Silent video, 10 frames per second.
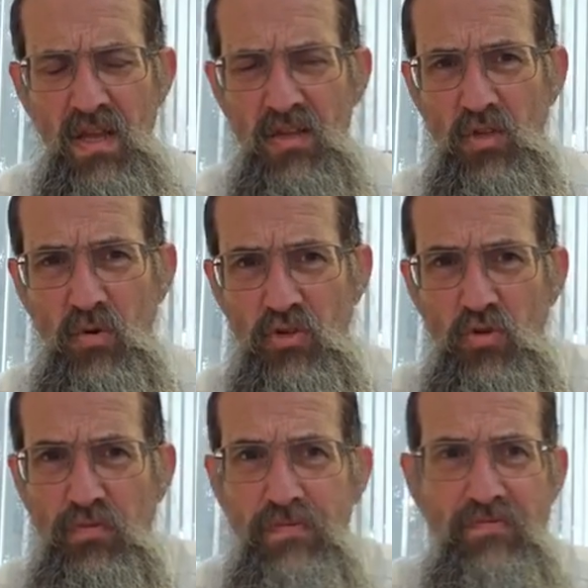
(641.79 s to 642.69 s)
so a
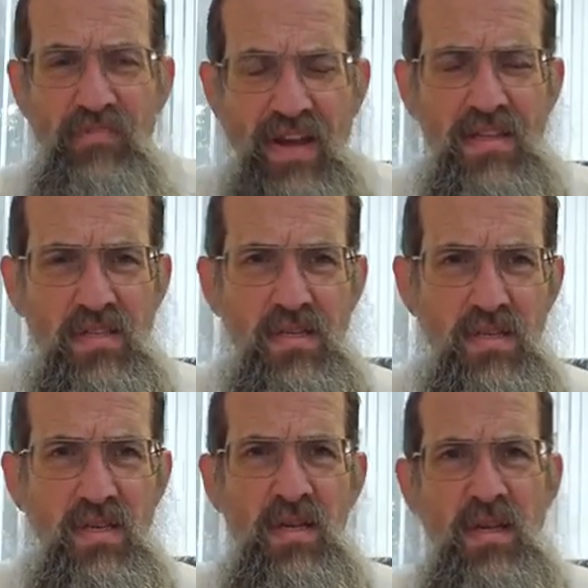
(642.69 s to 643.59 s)
Jew from France
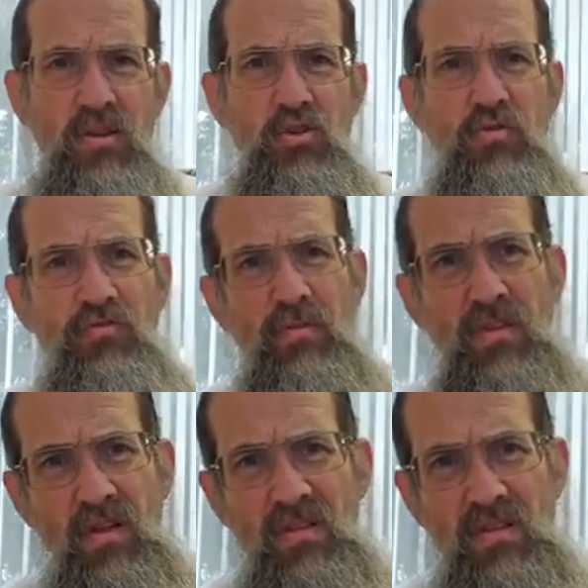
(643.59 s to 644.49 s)
and a Jew from
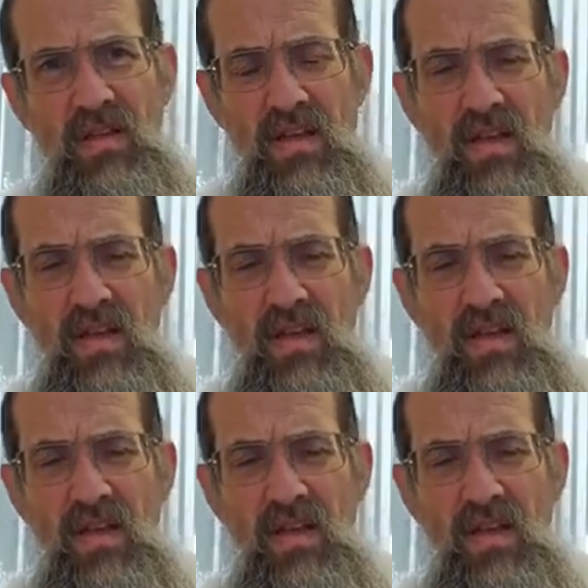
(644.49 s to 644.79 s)
London